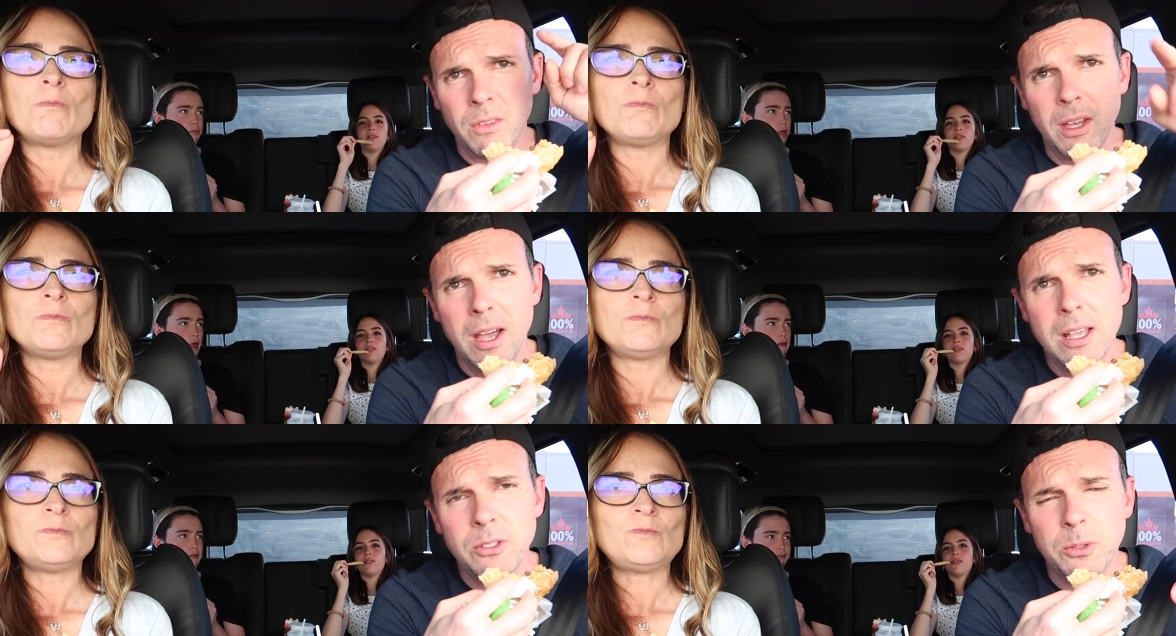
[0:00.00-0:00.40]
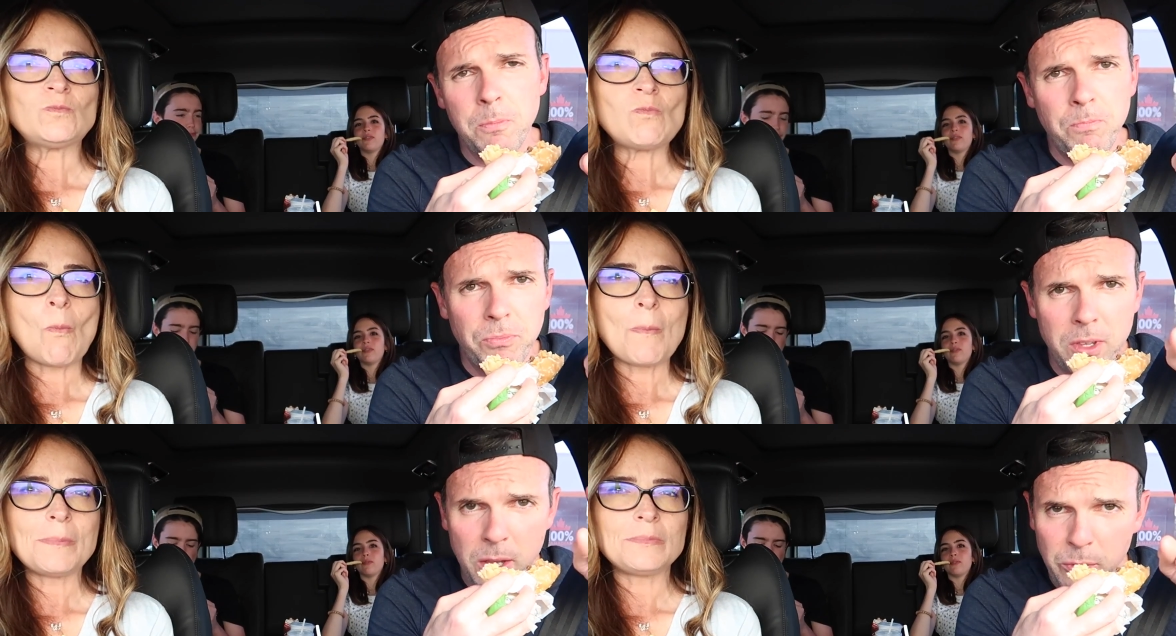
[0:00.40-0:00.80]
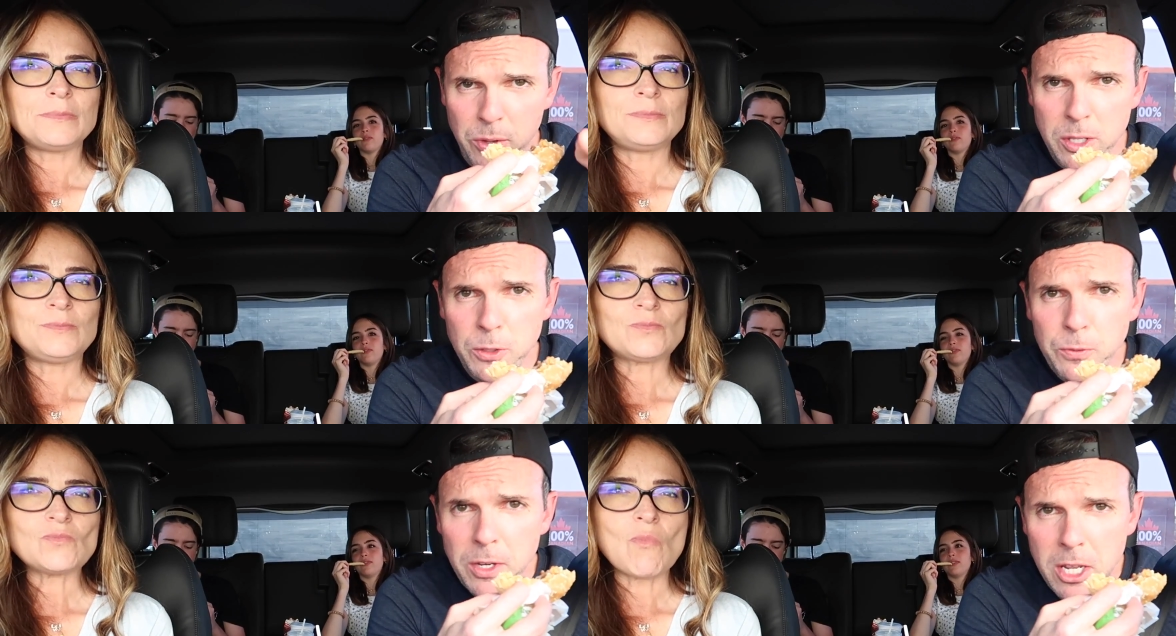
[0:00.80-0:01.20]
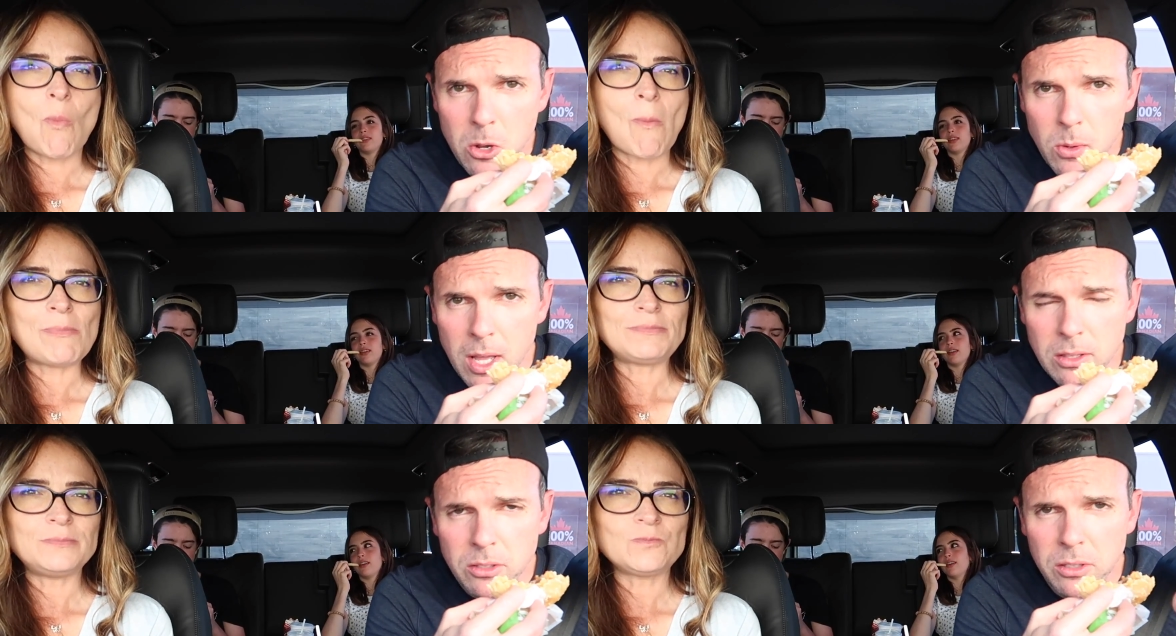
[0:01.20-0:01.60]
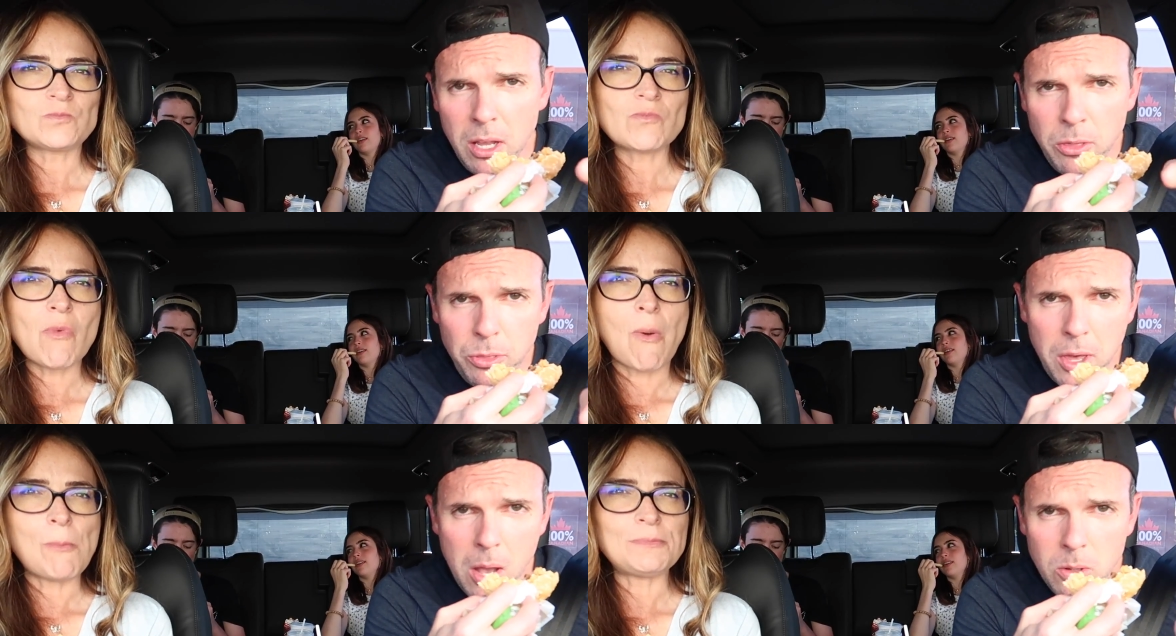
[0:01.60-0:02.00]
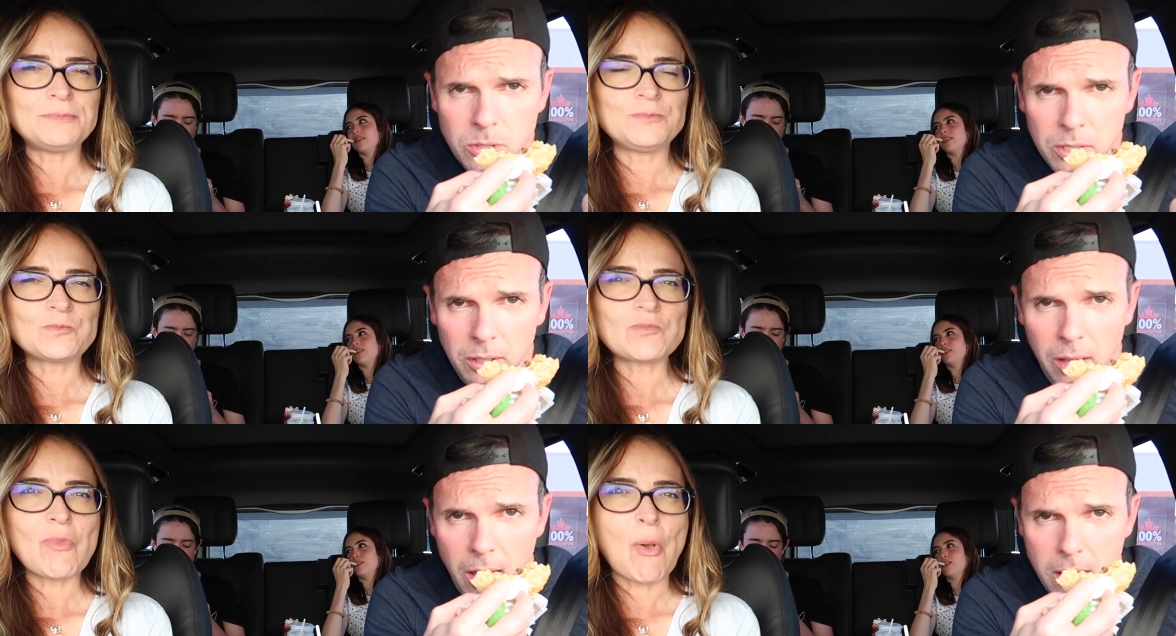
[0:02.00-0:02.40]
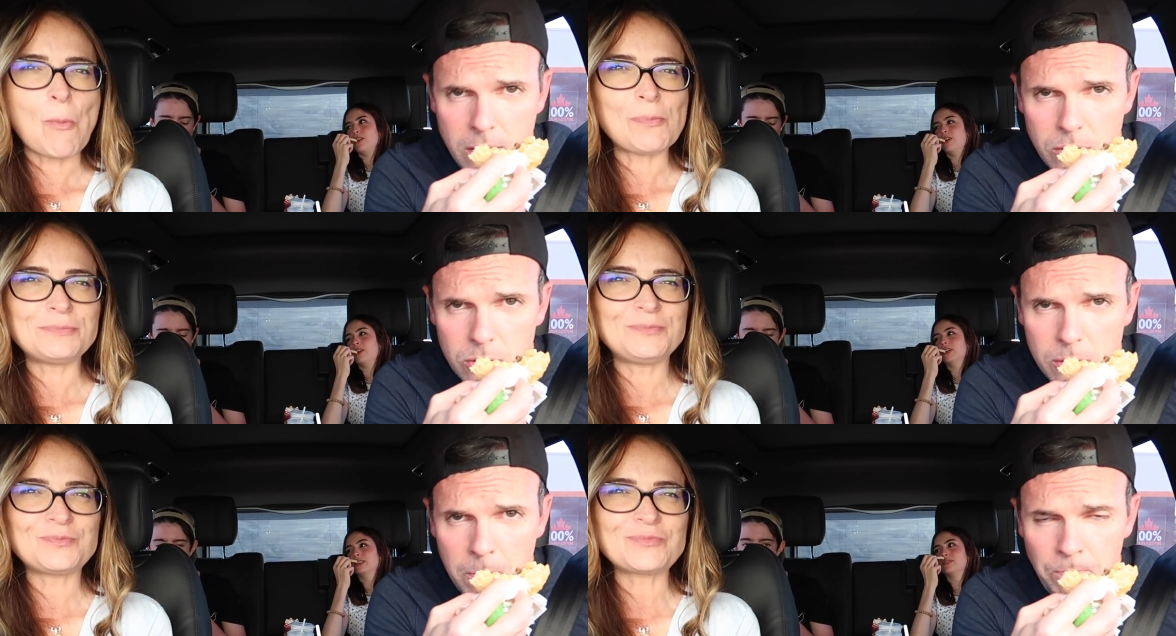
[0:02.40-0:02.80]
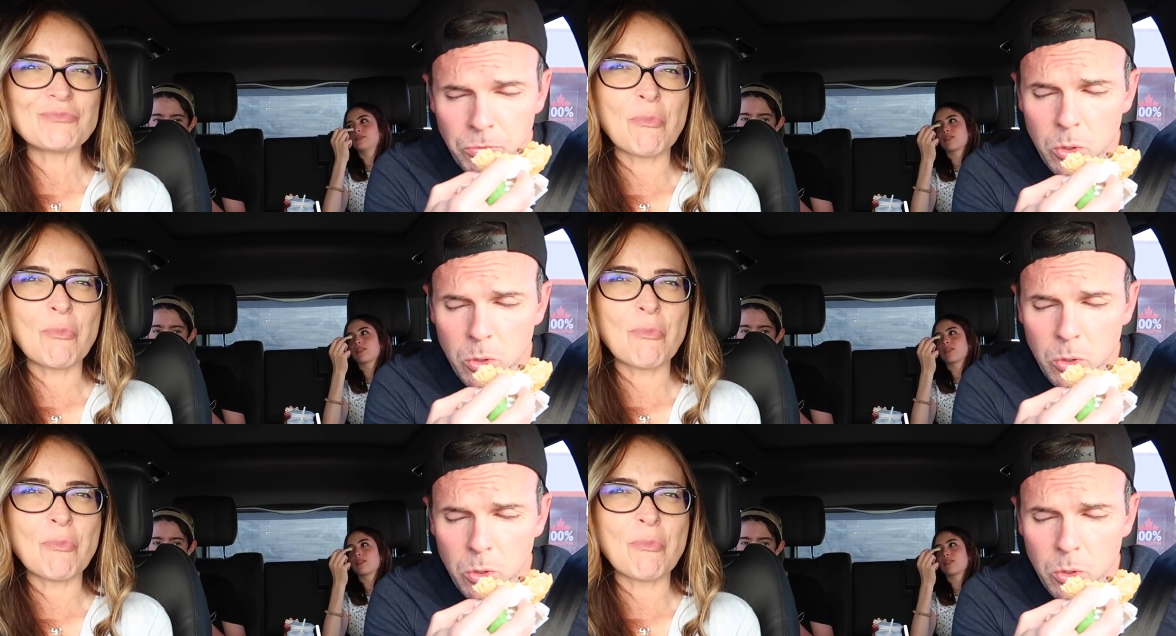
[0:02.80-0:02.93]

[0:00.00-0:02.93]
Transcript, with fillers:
Speaker 1: Guys, if this video gets 10,000 likes,